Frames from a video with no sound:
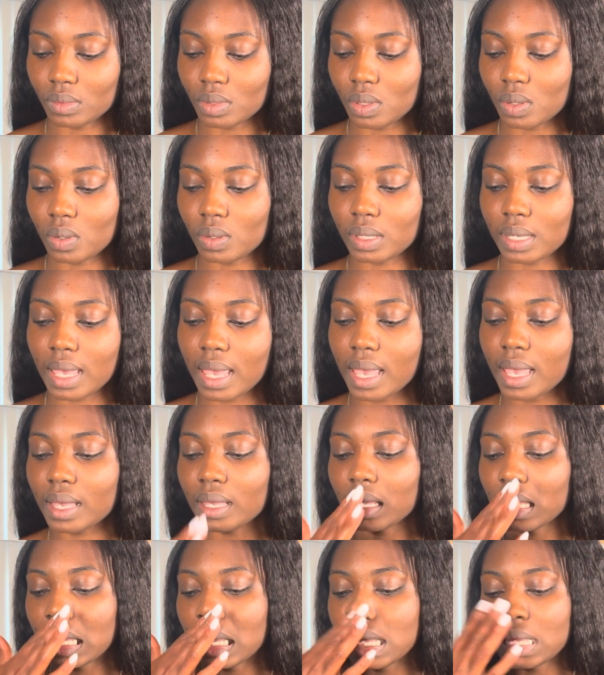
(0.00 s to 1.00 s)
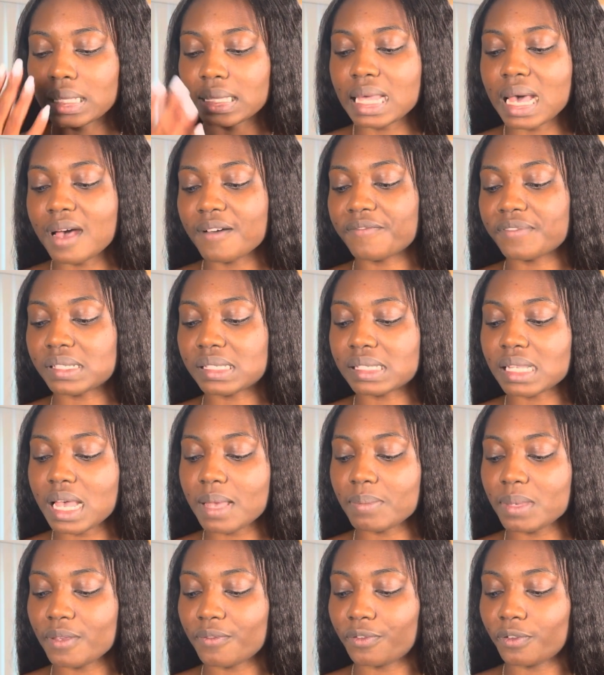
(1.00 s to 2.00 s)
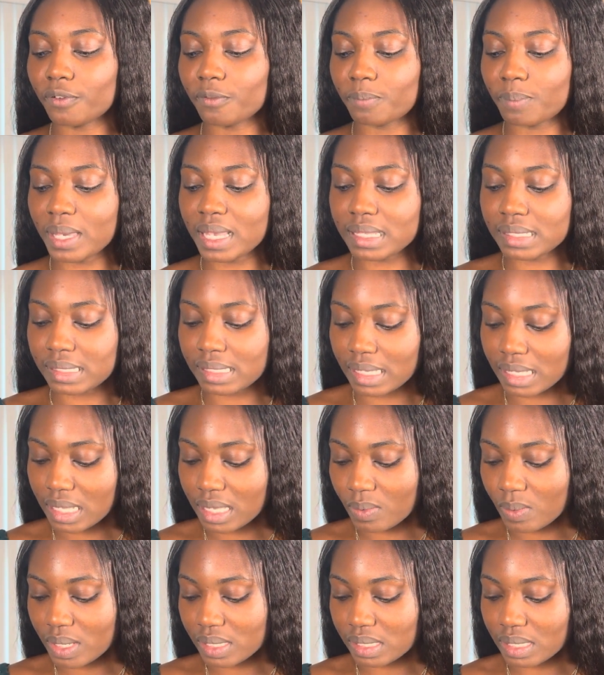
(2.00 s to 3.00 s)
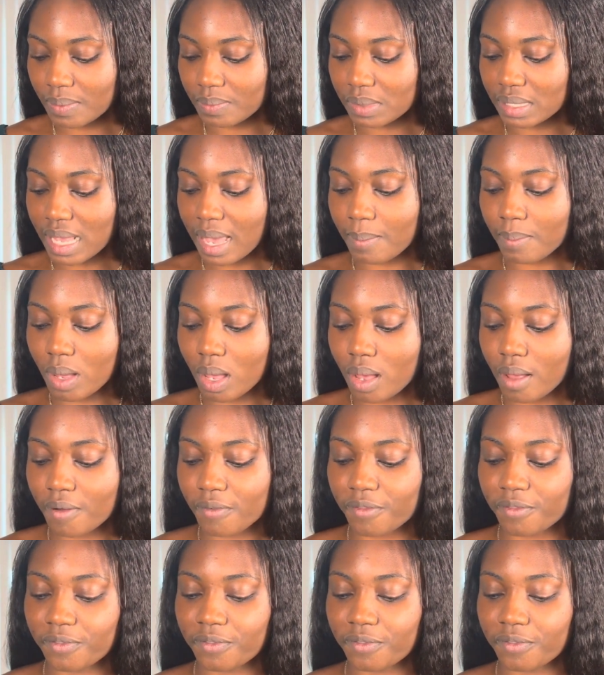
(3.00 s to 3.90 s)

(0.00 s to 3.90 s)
Okay? Now, for some, if you've been dealing with some type of